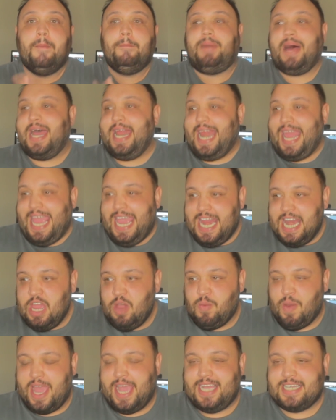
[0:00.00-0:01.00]
But
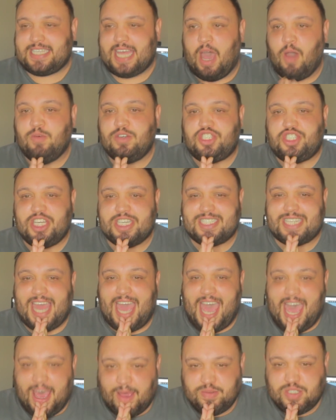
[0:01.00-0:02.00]
anyways, I was just
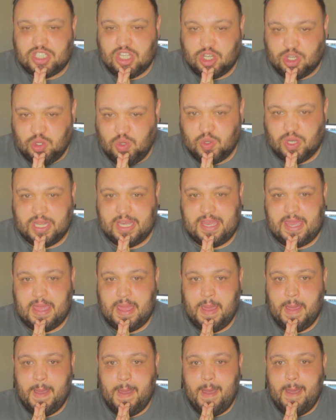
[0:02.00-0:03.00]
absolutely